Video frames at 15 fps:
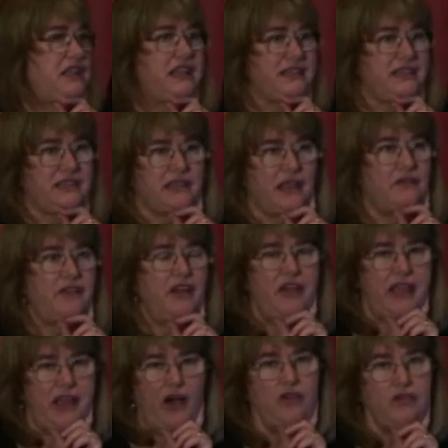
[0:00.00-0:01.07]
that's a
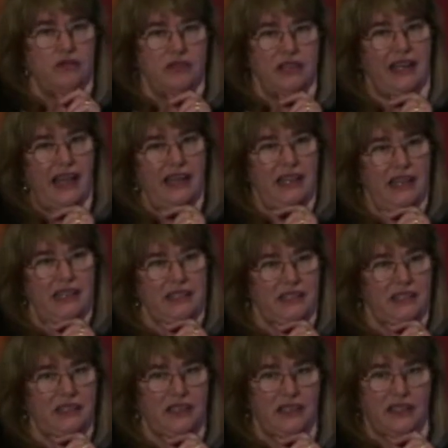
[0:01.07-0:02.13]
very old
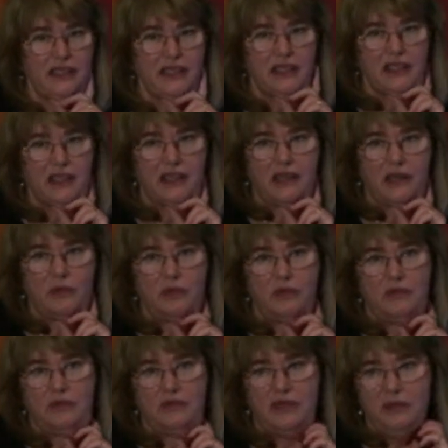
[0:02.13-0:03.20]
gladiator.
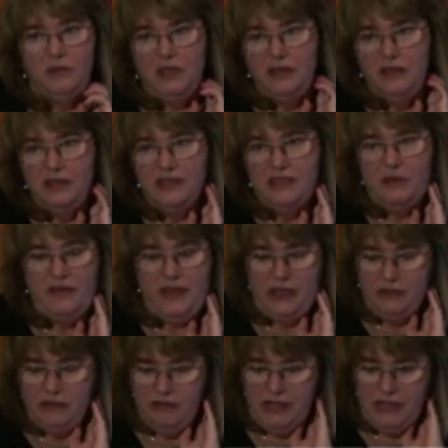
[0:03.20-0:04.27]
Um, I mean, some of
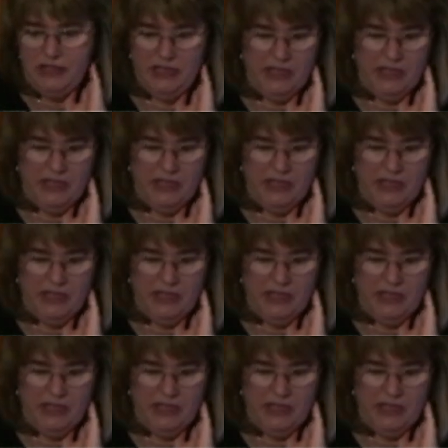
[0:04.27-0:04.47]
our cricket